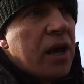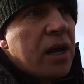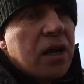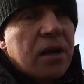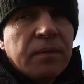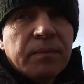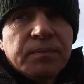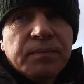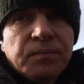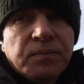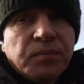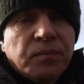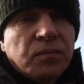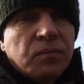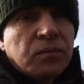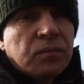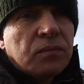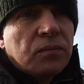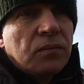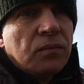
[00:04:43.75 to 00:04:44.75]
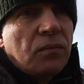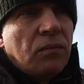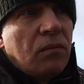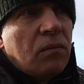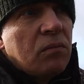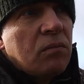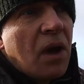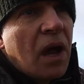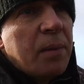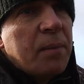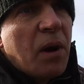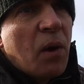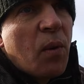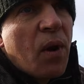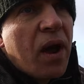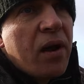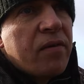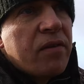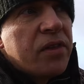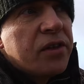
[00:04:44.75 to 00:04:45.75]
and make my
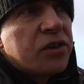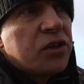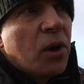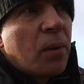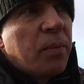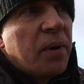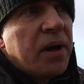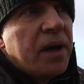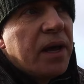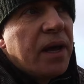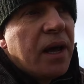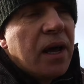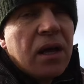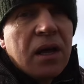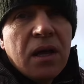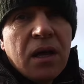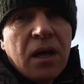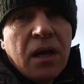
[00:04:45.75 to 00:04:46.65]
way over the top of here.